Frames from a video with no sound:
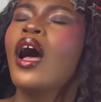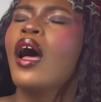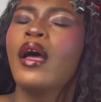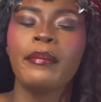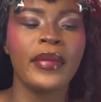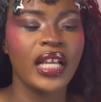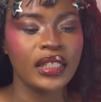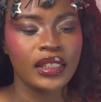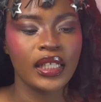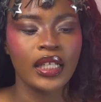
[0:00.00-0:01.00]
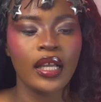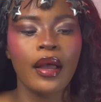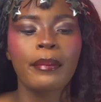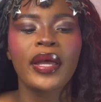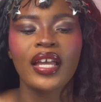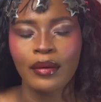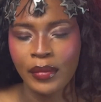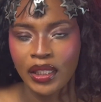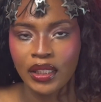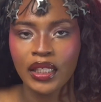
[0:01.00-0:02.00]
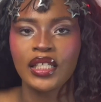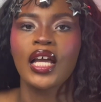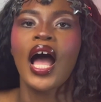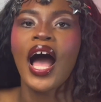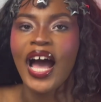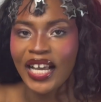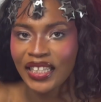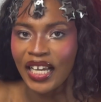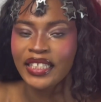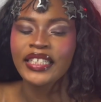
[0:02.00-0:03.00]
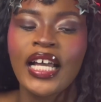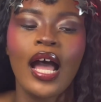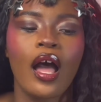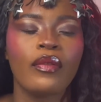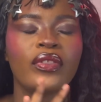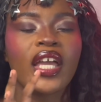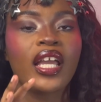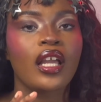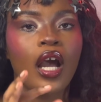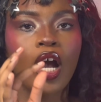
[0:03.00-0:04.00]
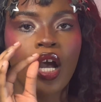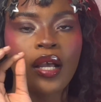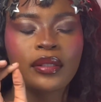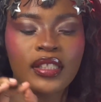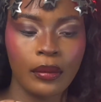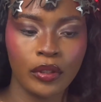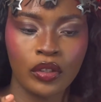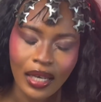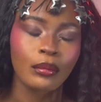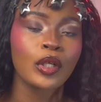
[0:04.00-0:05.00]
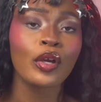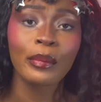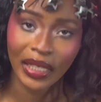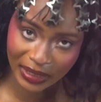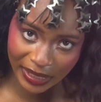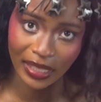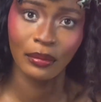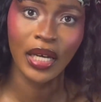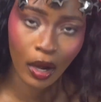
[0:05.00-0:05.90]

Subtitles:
amazing pigmented highlight, and they are exceptional. And I'm going back to get them now